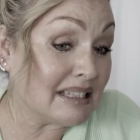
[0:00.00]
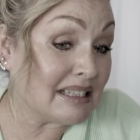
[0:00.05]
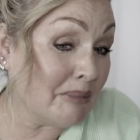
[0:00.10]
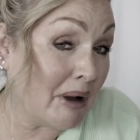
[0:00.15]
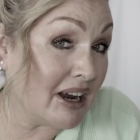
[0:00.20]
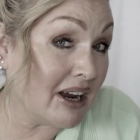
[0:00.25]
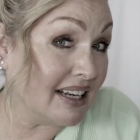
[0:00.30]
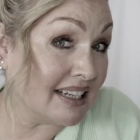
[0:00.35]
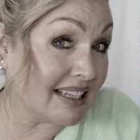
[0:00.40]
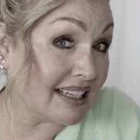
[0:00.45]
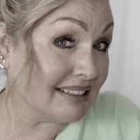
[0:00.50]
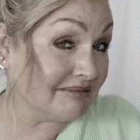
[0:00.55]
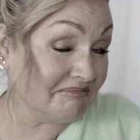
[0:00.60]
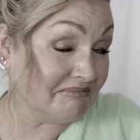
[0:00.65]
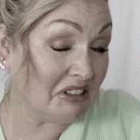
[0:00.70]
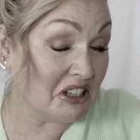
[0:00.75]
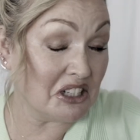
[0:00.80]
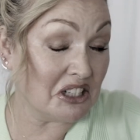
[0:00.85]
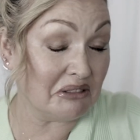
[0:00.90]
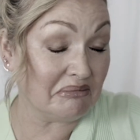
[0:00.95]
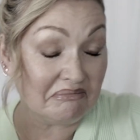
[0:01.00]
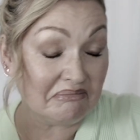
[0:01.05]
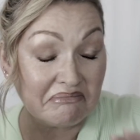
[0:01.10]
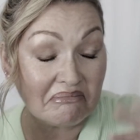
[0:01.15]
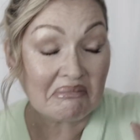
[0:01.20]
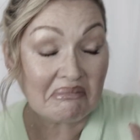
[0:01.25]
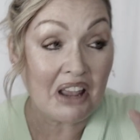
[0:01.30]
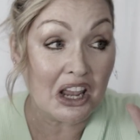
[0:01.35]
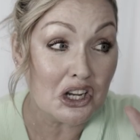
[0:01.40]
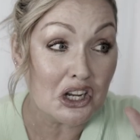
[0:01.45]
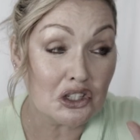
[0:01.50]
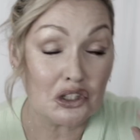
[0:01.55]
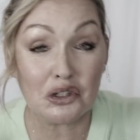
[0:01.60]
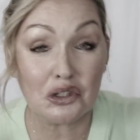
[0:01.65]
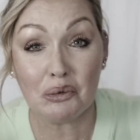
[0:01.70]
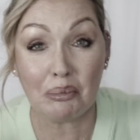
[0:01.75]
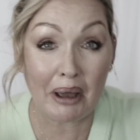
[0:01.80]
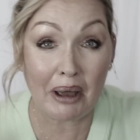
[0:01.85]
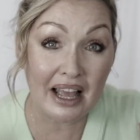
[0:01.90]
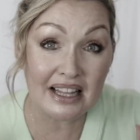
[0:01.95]
That's my little, you know,
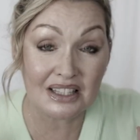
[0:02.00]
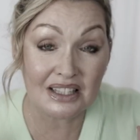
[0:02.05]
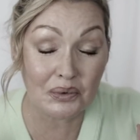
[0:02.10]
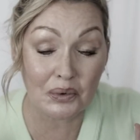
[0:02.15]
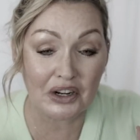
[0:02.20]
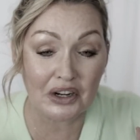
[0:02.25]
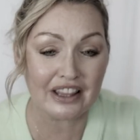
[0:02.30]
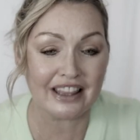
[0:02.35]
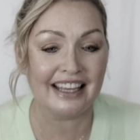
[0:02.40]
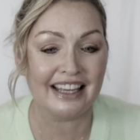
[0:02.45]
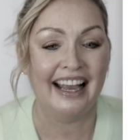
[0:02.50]
2 pence worth.